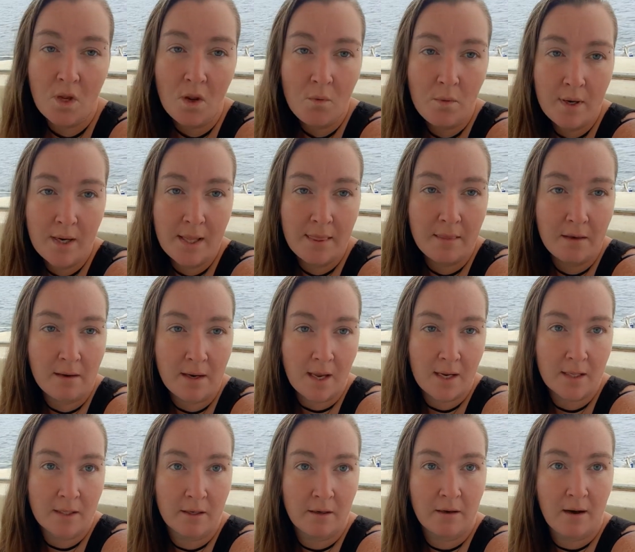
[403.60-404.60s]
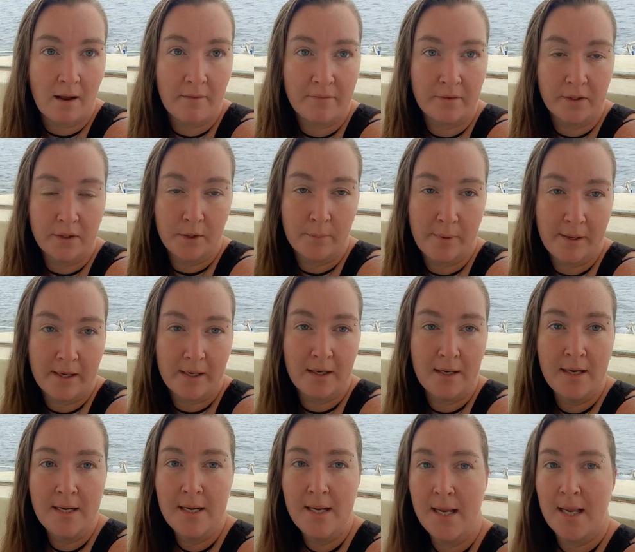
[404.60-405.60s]
we're getting the deck cleared off a little bit
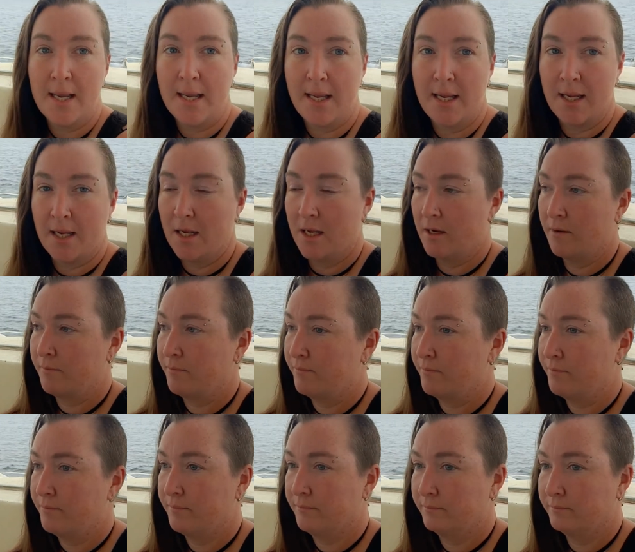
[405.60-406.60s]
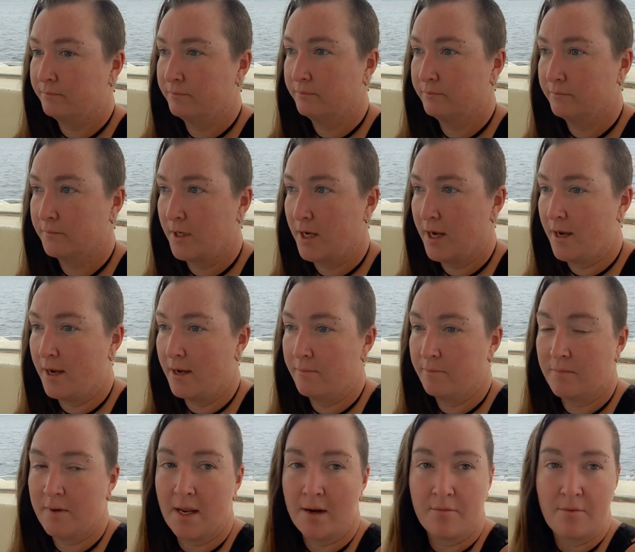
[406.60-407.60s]
and
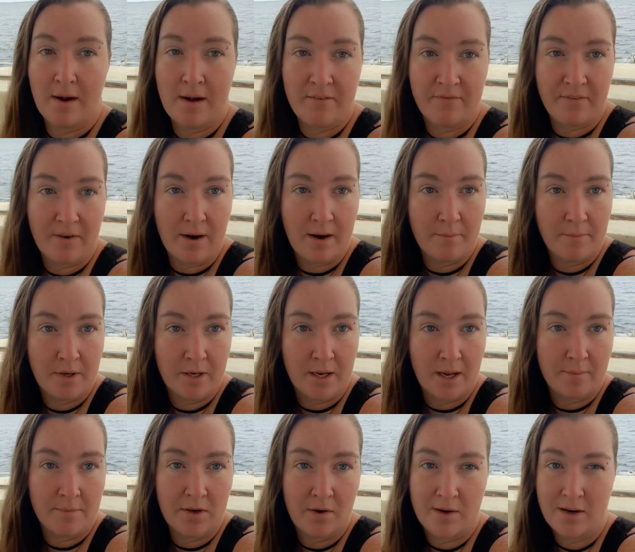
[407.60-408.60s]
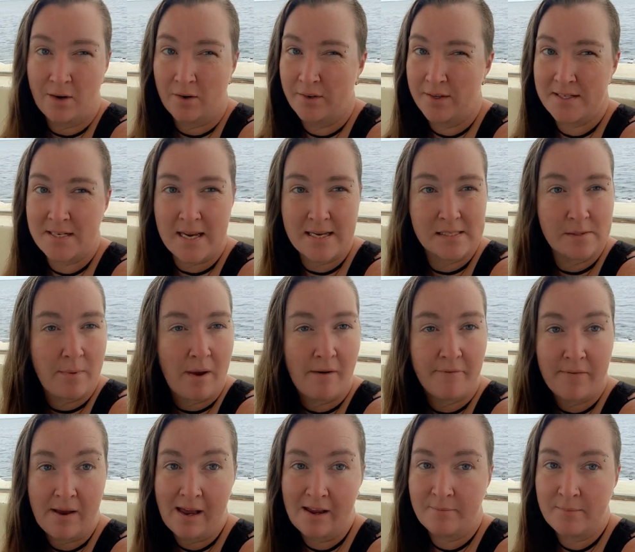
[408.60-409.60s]
um, getting ready for him to come do it. It only takes
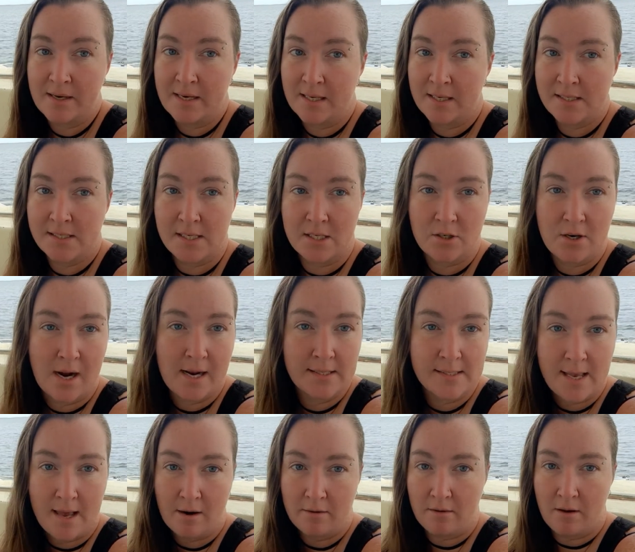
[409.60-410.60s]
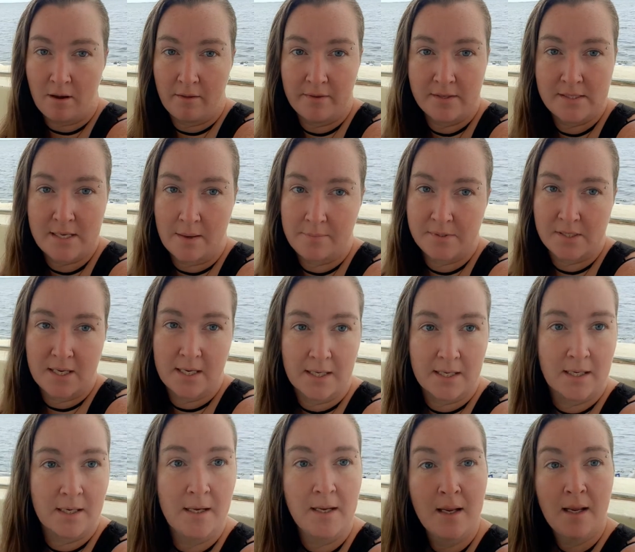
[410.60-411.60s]
about five minutes. He drains out all the
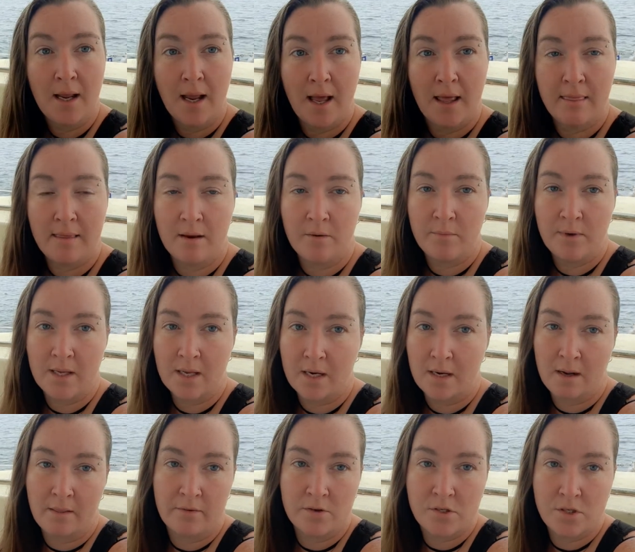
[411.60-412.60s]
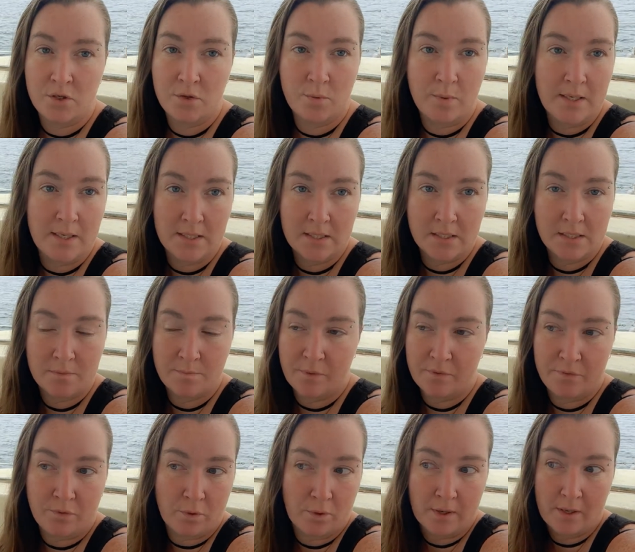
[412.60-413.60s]
septic, and then we get another two weeks
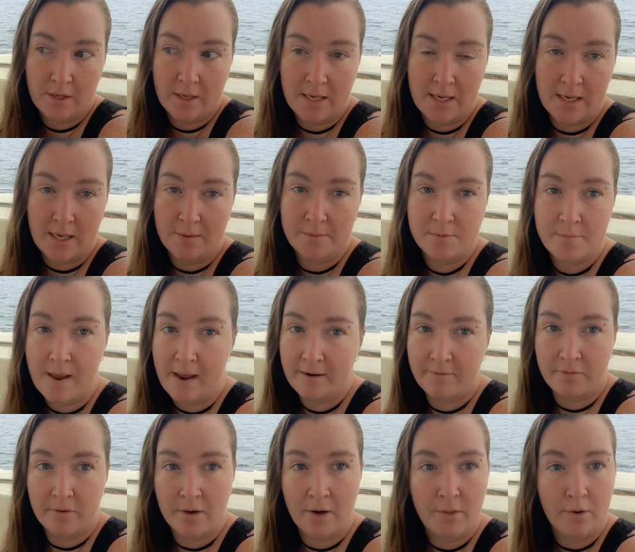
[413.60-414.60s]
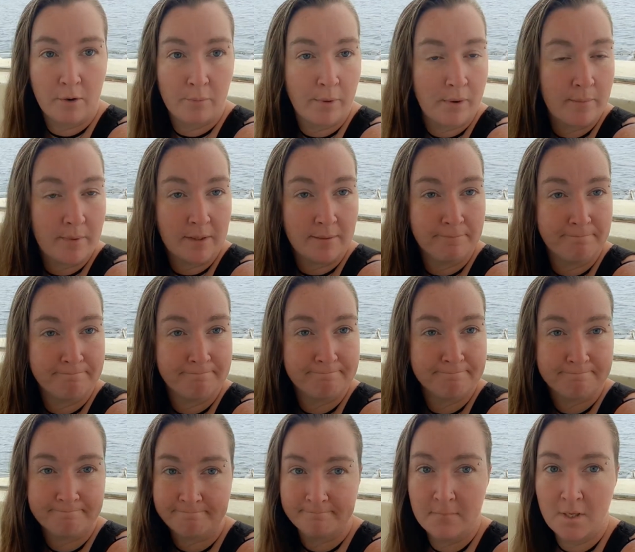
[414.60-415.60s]
before he comes back for another appointment.
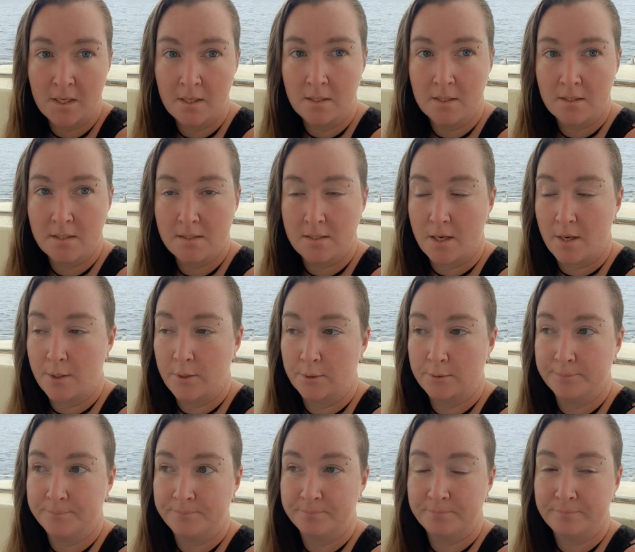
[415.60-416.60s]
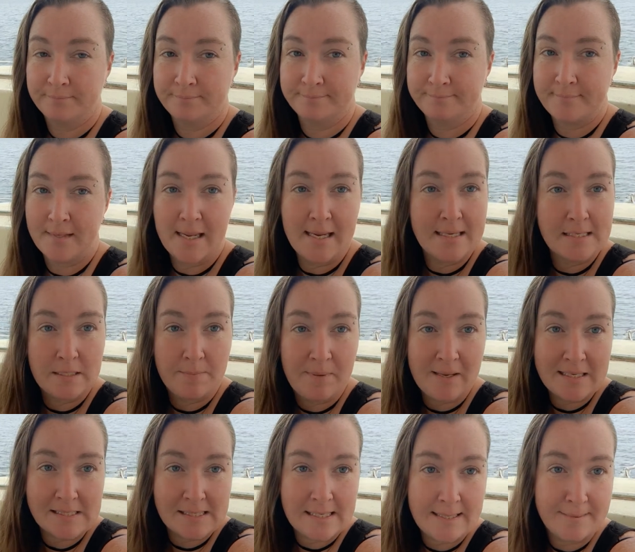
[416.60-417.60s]
So easy
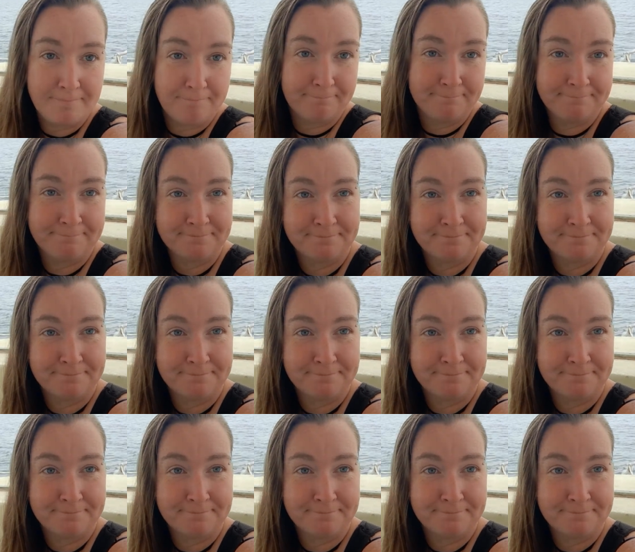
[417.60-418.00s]
peasy